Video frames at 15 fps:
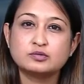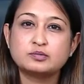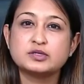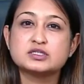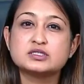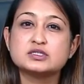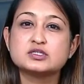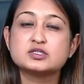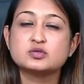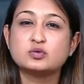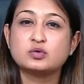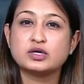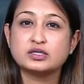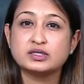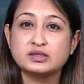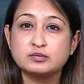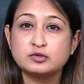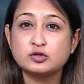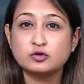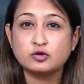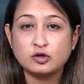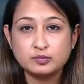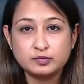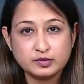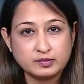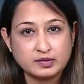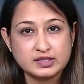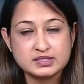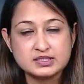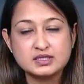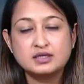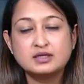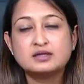patients who are immunocompromised,